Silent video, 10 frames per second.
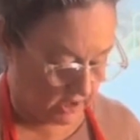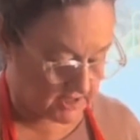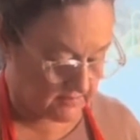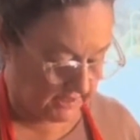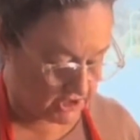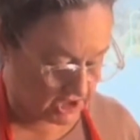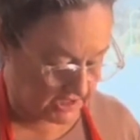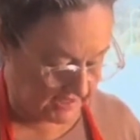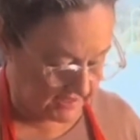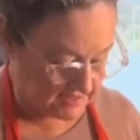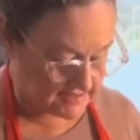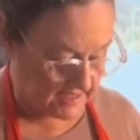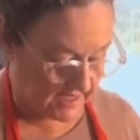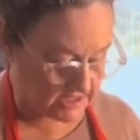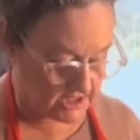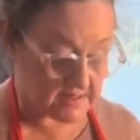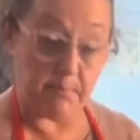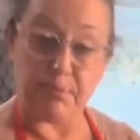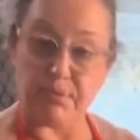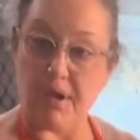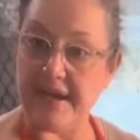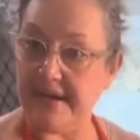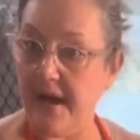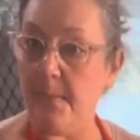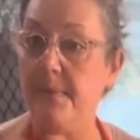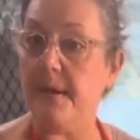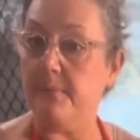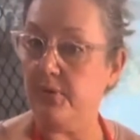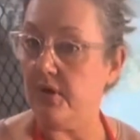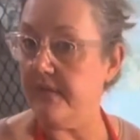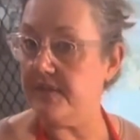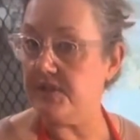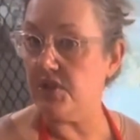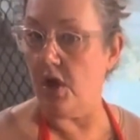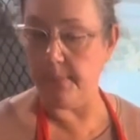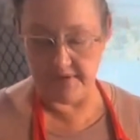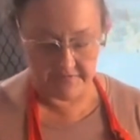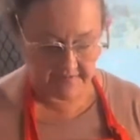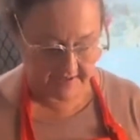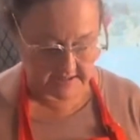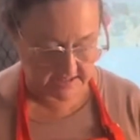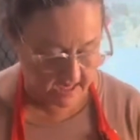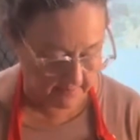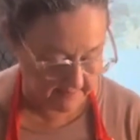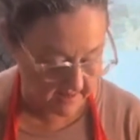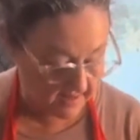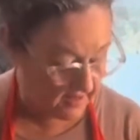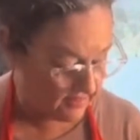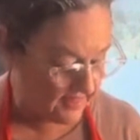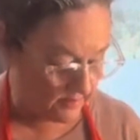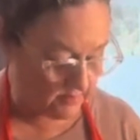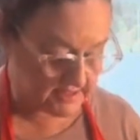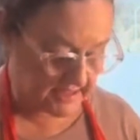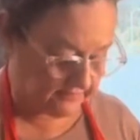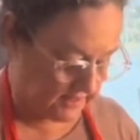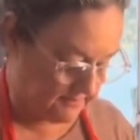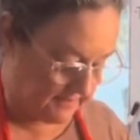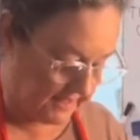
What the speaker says: mozzarella cheese and just break it up and put it over the top. And in fact, yum. That would definitely